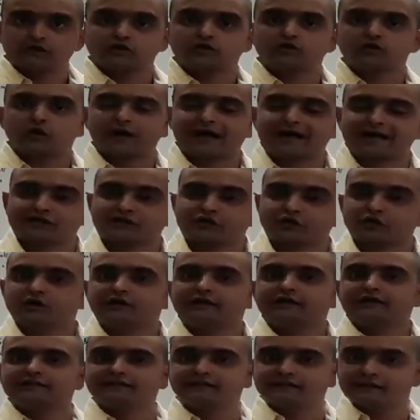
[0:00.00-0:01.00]
So as you
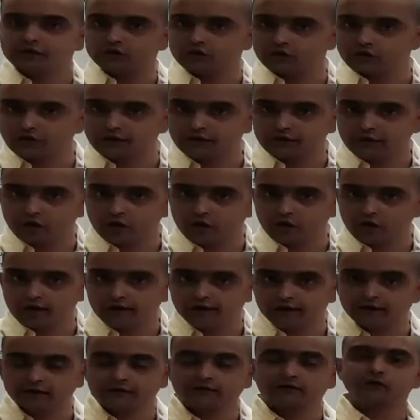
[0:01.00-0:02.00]
listen to the
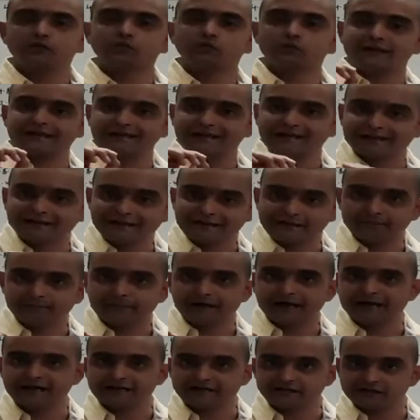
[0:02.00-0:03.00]
recording, you will
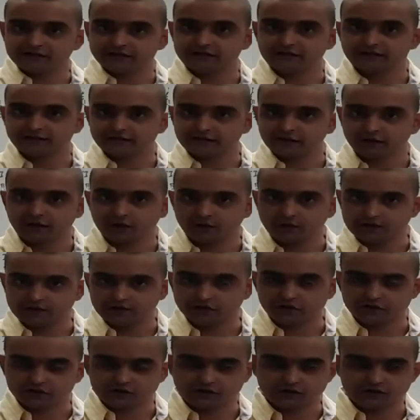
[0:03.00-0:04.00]
keep answering the
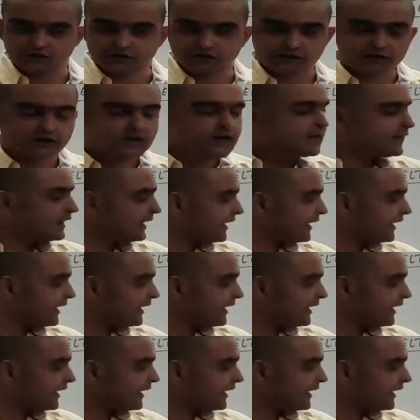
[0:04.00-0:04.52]
questions.